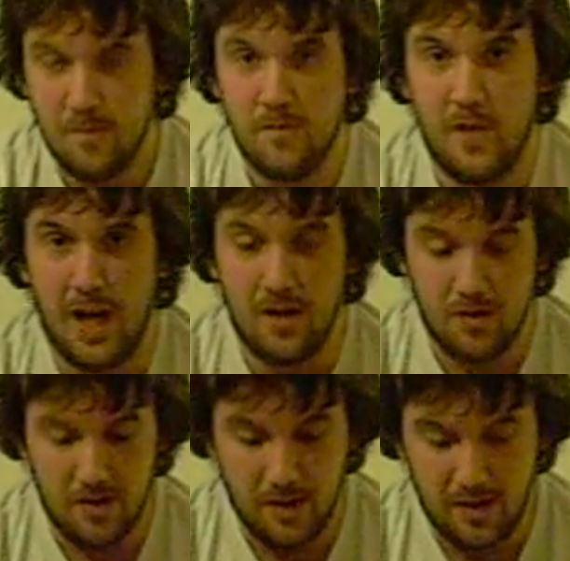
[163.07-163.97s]
fatter
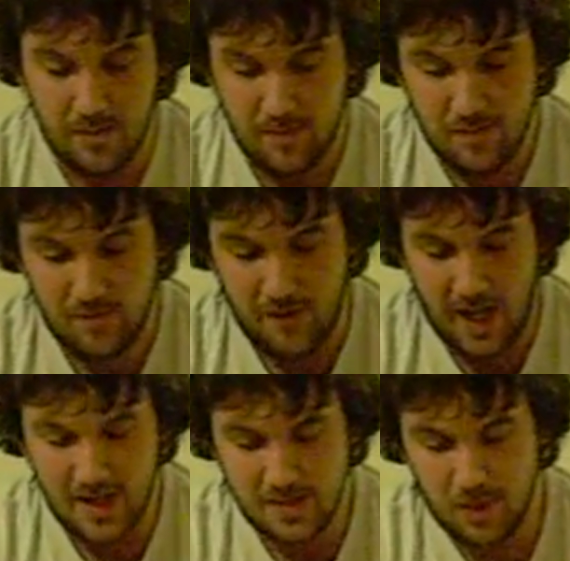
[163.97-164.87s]
than the
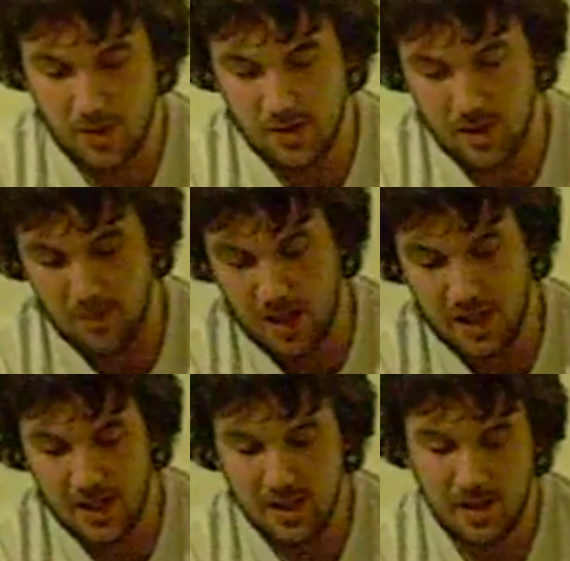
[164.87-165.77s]
fattest part of their body.